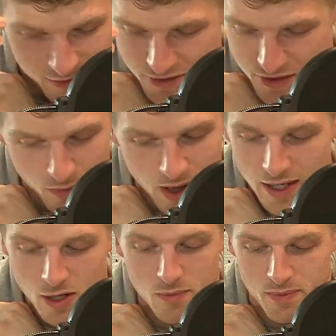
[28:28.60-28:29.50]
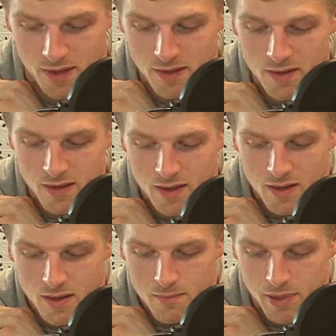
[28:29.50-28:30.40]
Throws it wide open,
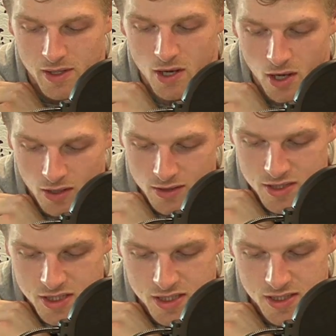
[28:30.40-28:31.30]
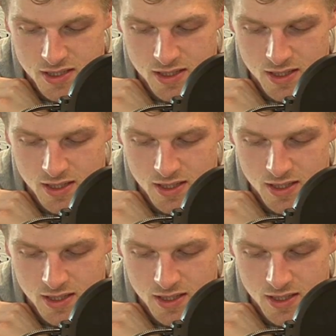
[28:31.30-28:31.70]
because